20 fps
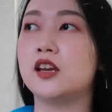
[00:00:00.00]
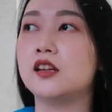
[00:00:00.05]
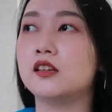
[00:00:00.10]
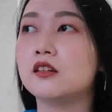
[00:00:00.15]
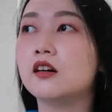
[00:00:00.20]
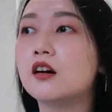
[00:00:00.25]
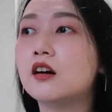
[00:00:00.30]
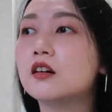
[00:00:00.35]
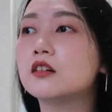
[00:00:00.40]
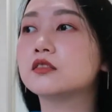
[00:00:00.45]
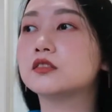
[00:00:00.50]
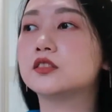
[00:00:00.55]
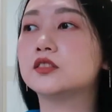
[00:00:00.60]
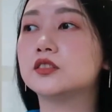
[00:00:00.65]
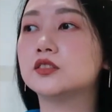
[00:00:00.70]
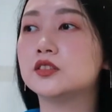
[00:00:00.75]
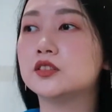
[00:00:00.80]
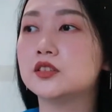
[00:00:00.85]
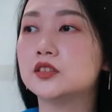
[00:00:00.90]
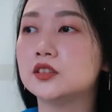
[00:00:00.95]
and
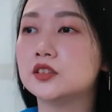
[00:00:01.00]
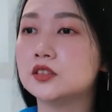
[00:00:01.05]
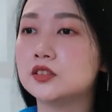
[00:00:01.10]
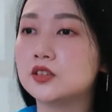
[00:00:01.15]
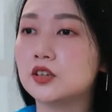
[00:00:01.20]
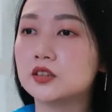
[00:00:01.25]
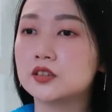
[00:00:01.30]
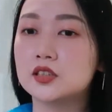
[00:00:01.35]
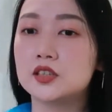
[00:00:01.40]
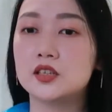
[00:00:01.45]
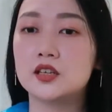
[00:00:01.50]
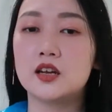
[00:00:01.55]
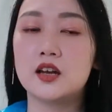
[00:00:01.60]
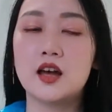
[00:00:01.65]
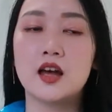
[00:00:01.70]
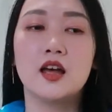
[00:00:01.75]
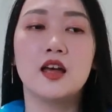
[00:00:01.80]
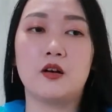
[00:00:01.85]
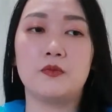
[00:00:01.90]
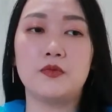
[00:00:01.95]
also the
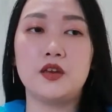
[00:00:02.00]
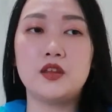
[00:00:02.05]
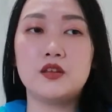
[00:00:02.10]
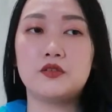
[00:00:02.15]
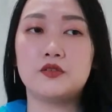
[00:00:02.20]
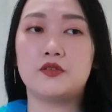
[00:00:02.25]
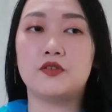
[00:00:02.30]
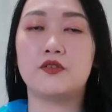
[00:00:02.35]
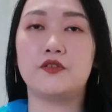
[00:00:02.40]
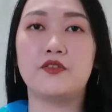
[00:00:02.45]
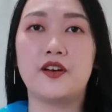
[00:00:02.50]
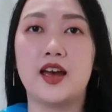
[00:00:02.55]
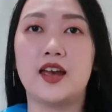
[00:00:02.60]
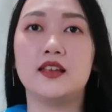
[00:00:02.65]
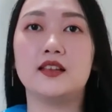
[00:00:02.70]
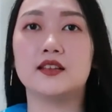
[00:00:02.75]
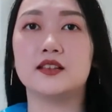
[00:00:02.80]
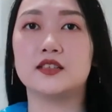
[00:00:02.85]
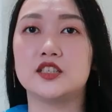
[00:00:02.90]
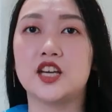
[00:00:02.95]
doctor called me to go
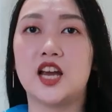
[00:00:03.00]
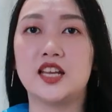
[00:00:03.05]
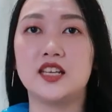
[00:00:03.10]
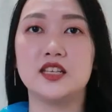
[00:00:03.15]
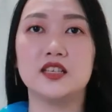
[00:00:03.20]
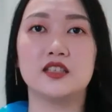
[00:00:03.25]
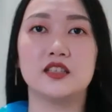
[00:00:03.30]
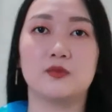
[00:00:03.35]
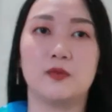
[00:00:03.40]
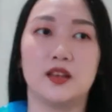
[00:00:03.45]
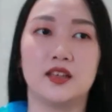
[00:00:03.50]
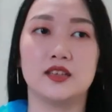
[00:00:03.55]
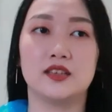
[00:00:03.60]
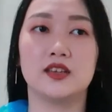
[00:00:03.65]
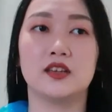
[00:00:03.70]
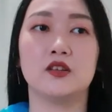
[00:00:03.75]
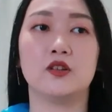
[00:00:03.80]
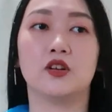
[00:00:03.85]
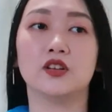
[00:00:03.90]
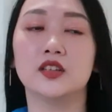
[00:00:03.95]
find Chinese
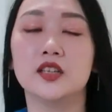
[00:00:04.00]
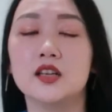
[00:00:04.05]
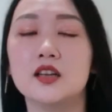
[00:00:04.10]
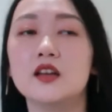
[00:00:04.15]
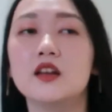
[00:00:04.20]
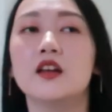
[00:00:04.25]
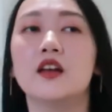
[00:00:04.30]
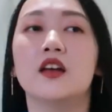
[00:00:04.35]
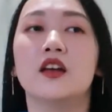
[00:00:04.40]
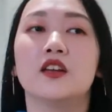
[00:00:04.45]
medicine doctor